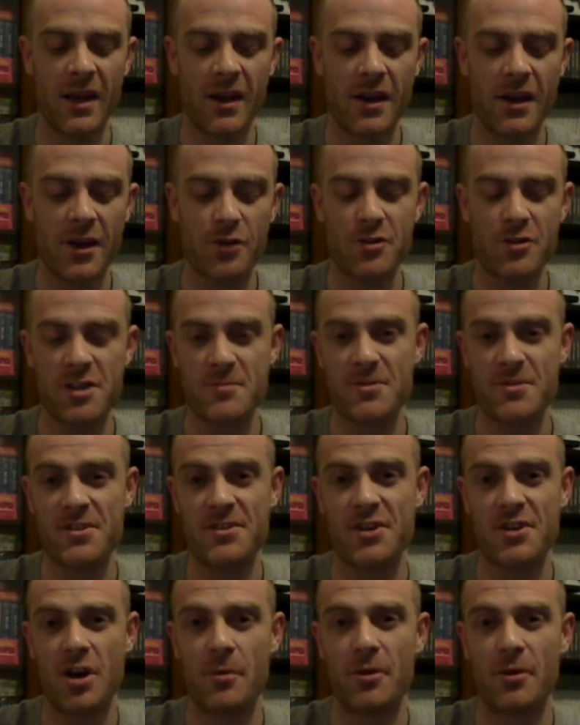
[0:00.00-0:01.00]
At Christmas
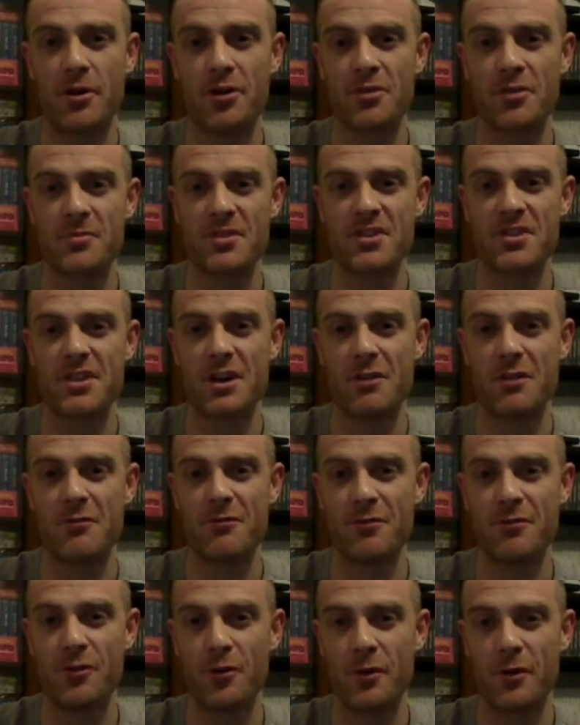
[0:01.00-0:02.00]
time I ordered myself
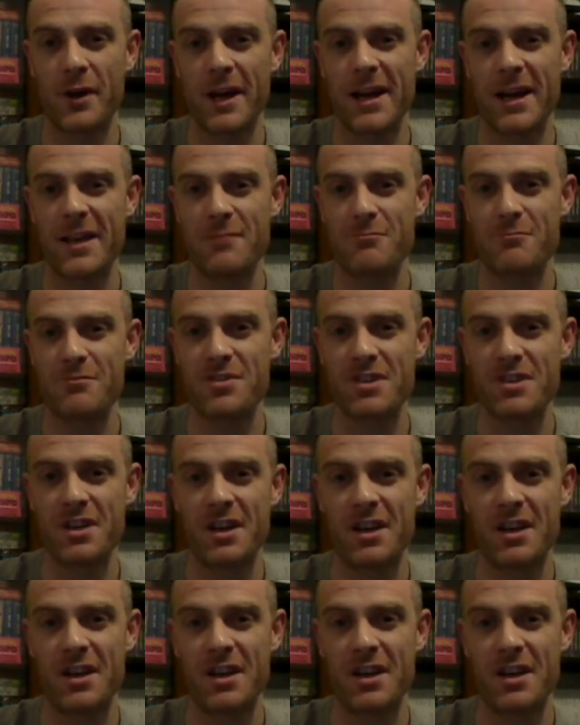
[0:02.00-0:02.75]
4 games,